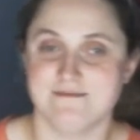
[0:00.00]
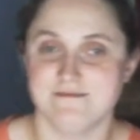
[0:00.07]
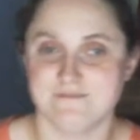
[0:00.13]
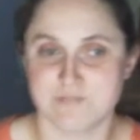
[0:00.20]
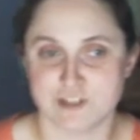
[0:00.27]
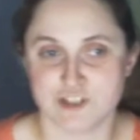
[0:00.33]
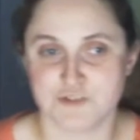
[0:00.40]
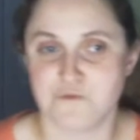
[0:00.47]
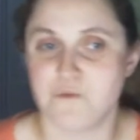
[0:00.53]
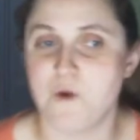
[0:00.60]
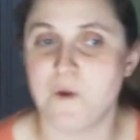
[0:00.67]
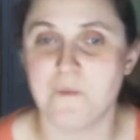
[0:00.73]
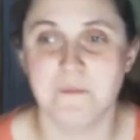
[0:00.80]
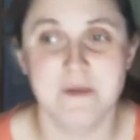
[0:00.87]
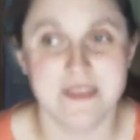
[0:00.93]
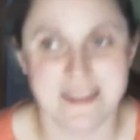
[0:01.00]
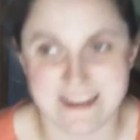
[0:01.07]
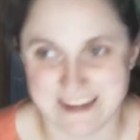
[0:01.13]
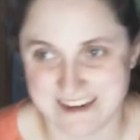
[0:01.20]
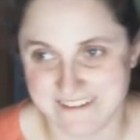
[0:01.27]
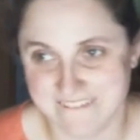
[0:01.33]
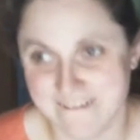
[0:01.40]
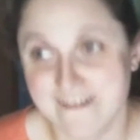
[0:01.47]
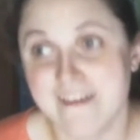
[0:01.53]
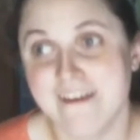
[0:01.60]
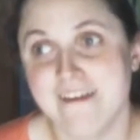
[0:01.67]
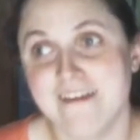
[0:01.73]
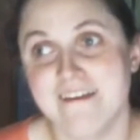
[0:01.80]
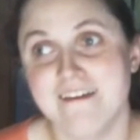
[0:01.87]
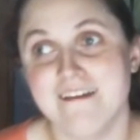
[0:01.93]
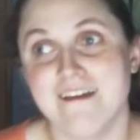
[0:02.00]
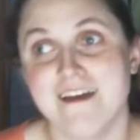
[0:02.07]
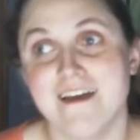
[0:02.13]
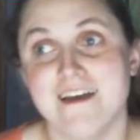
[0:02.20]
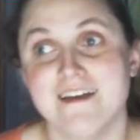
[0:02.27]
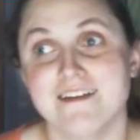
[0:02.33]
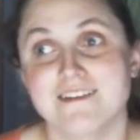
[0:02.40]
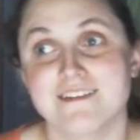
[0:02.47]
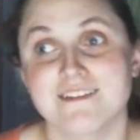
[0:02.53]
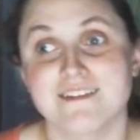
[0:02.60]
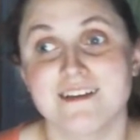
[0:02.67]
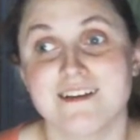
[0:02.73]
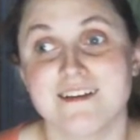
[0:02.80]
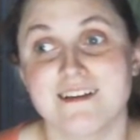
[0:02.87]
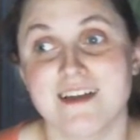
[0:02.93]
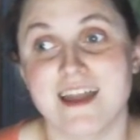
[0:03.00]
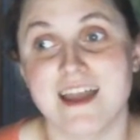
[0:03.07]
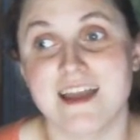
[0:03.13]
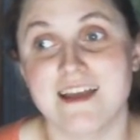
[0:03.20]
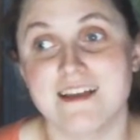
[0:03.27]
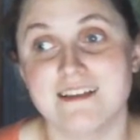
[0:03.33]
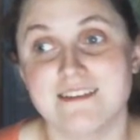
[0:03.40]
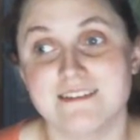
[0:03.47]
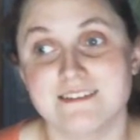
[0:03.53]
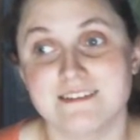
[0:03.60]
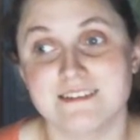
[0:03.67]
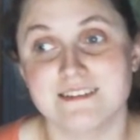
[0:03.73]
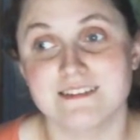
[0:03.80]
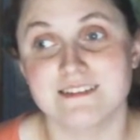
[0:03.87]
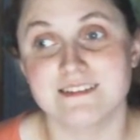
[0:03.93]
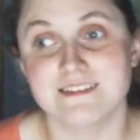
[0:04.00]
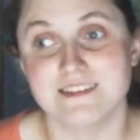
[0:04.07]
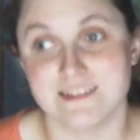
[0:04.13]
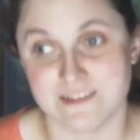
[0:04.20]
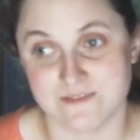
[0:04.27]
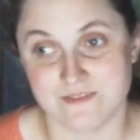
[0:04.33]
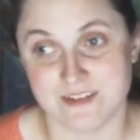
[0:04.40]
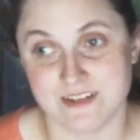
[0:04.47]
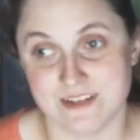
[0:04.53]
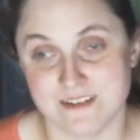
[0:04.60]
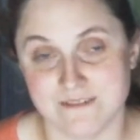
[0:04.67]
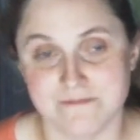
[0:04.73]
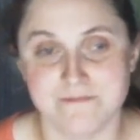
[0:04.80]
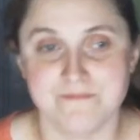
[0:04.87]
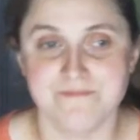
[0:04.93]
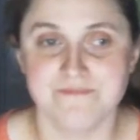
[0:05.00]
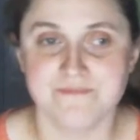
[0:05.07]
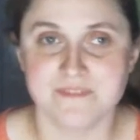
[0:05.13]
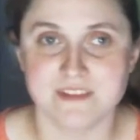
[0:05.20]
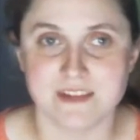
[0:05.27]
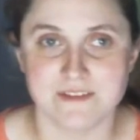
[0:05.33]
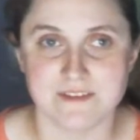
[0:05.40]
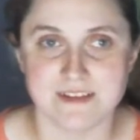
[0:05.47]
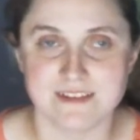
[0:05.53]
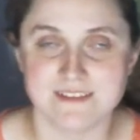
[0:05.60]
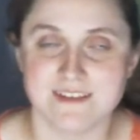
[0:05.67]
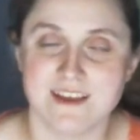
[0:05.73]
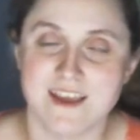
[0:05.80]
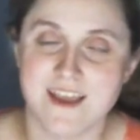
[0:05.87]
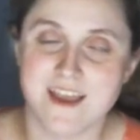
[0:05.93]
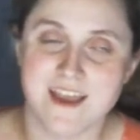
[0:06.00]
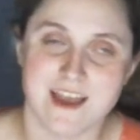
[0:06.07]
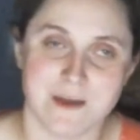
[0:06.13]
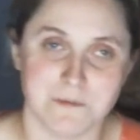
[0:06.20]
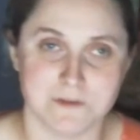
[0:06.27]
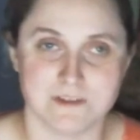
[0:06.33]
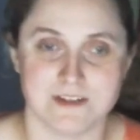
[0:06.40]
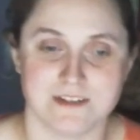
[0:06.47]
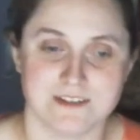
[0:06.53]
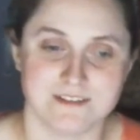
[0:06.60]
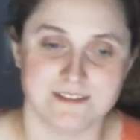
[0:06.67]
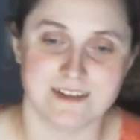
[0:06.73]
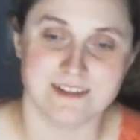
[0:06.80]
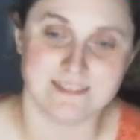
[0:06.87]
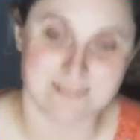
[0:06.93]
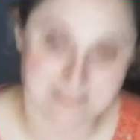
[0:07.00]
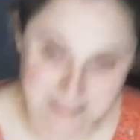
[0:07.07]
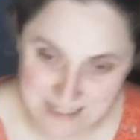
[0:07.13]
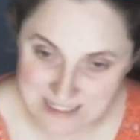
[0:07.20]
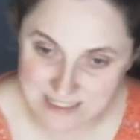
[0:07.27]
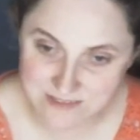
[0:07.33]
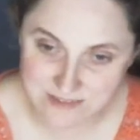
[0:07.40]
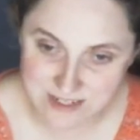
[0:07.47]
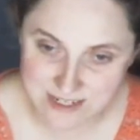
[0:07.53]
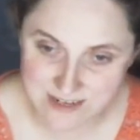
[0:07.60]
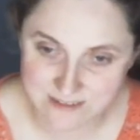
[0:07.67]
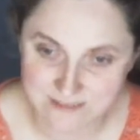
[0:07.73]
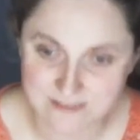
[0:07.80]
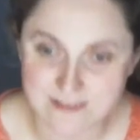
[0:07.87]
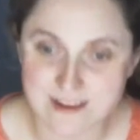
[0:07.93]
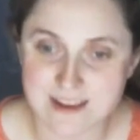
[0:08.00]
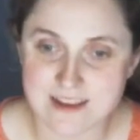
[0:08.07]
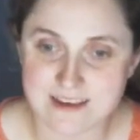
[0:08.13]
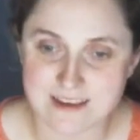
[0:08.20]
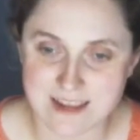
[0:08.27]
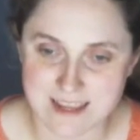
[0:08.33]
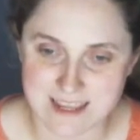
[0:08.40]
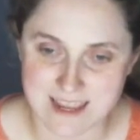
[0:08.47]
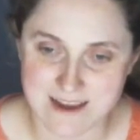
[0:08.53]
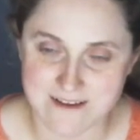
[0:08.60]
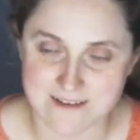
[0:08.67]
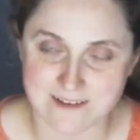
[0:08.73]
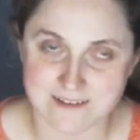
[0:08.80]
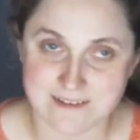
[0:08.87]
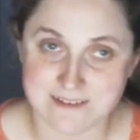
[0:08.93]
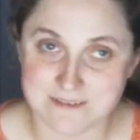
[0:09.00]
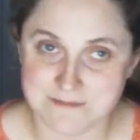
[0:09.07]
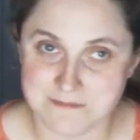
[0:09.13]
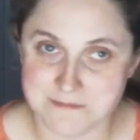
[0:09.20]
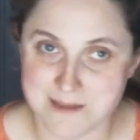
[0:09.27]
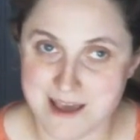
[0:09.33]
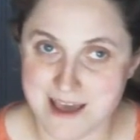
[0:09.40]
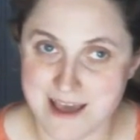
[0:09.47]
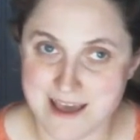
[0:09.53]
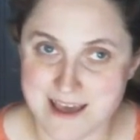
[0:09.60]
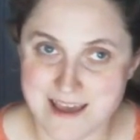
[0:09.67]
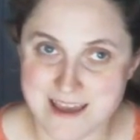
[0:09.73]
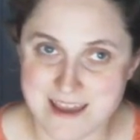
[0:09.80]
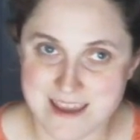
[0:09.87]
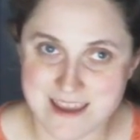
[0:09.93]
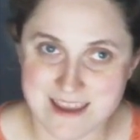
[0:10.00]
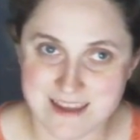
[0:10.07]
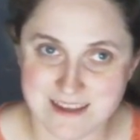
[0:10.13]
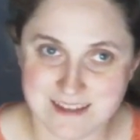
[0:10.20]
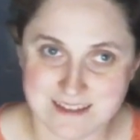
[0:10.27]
which won't be as long as this video. So anyways, I will talk to you guys in the next video. Take care. Bye.